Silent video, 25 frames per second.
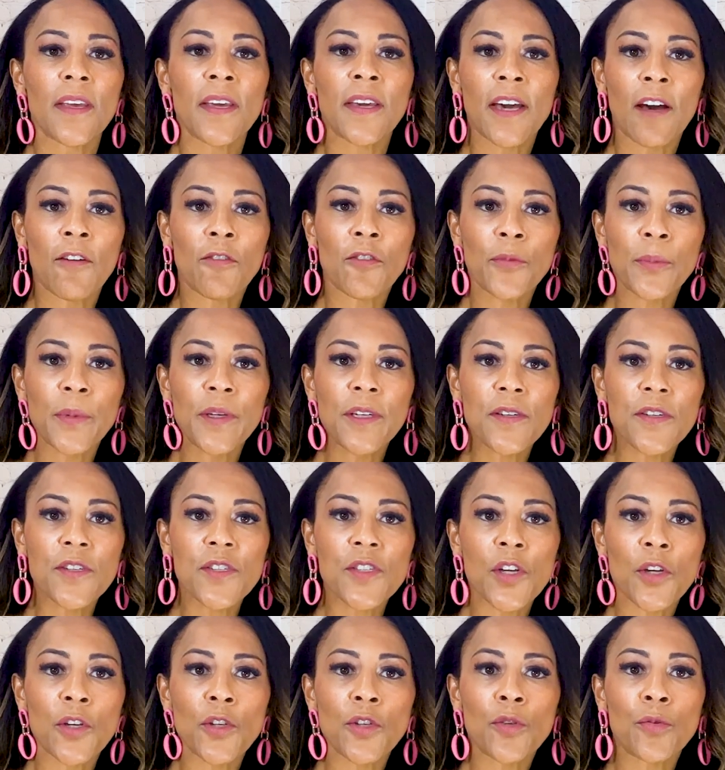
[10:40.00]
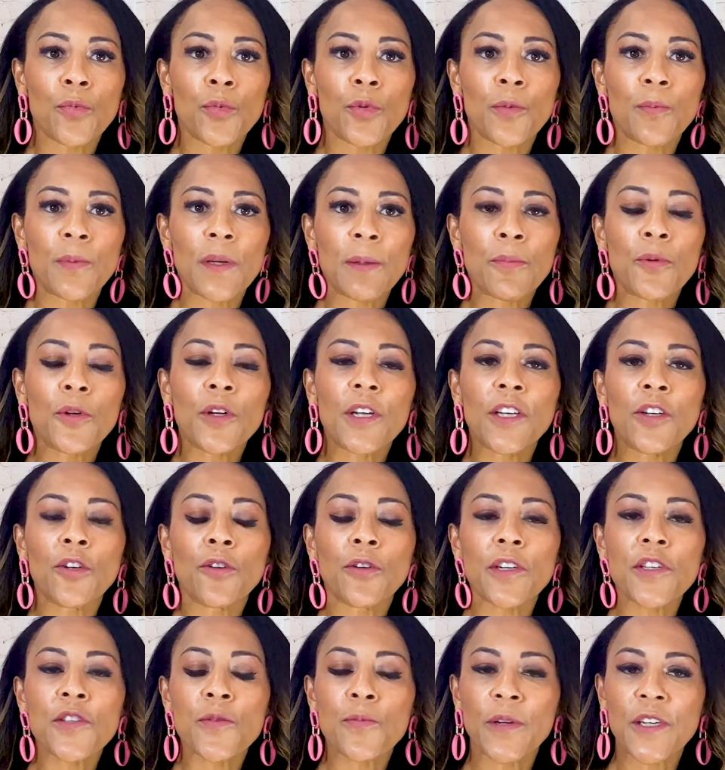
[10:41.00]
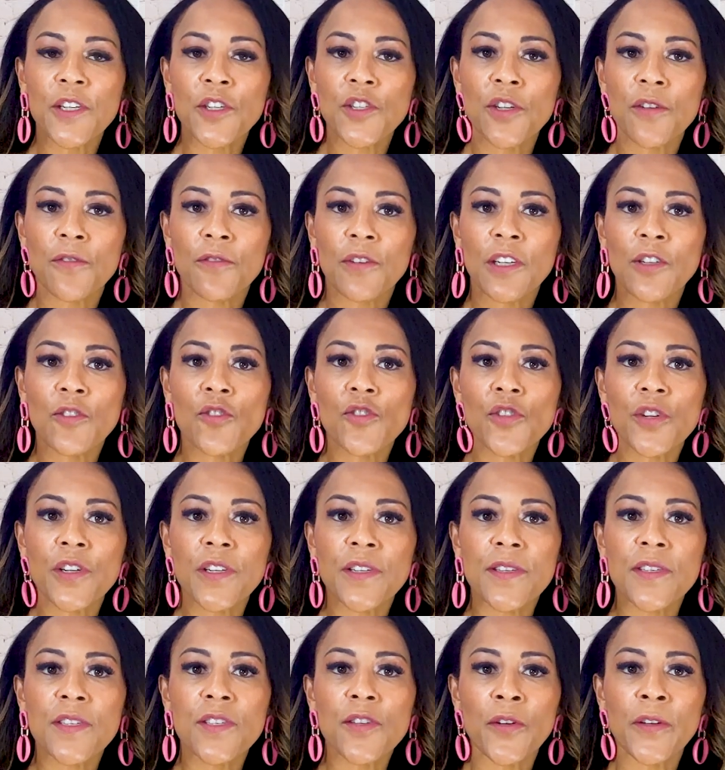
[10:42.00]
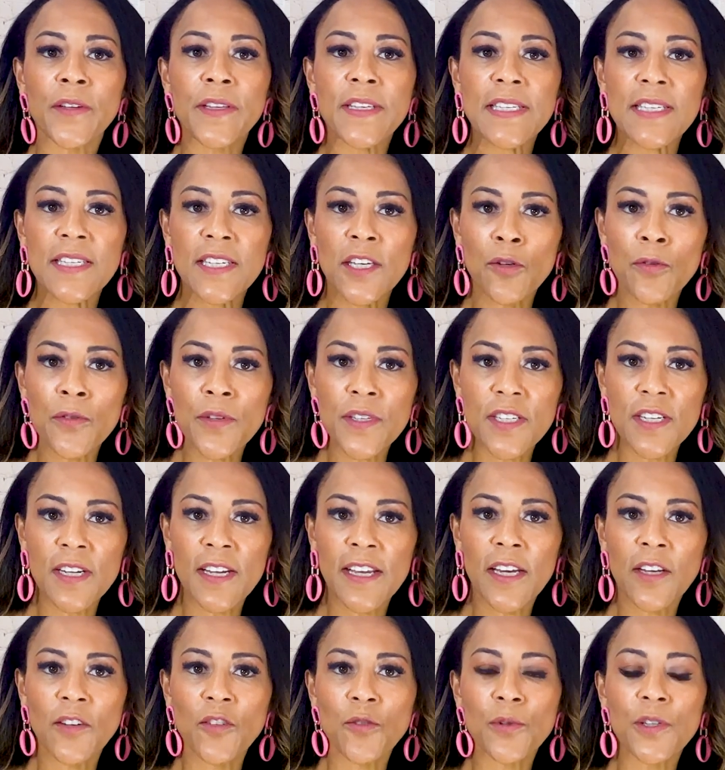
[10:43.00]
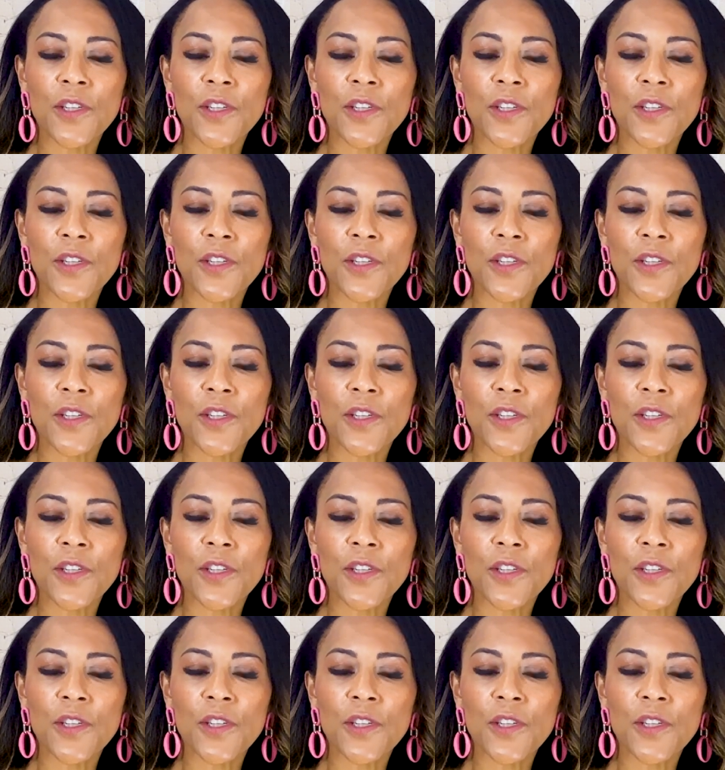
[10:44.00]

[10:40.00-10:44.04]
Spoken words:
government. So you would be putting your expression of interests on Skill Select,